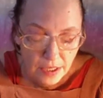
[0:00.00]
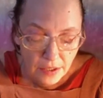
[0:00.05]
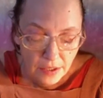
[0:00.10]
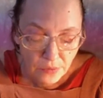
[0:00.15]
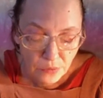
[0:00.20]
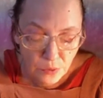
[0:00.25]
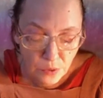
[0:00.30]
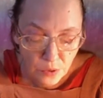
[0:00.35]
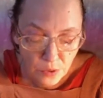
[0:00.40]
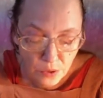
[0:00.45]

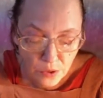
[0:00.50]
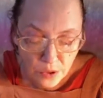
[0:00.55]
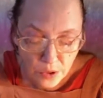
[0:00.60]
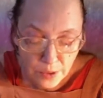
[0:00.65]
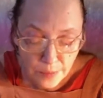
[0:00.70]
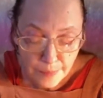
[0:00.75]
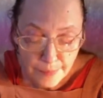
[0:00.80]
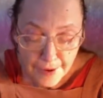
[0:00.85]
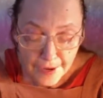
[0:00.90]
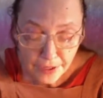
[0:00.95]
rural
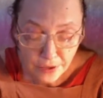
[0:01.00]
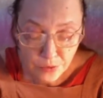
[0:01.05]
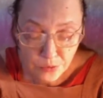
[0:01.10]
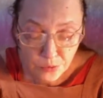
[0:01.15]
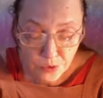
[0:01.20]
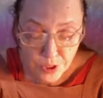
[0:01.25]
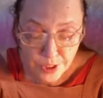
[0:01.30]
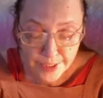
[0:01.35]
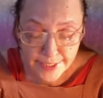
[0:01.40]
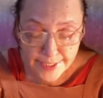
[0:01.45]

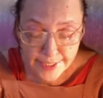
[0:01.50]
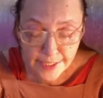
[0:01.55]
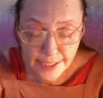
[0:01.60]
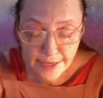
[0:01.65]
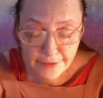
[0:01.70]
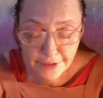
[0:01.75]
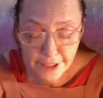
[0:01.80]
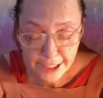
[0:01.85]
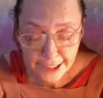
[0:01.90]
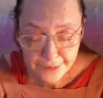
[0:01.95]
backwoods
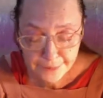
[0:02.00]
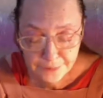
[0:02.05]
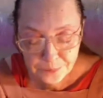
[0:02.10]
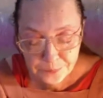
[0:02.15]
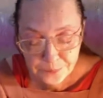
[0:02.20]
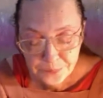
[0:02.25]
living.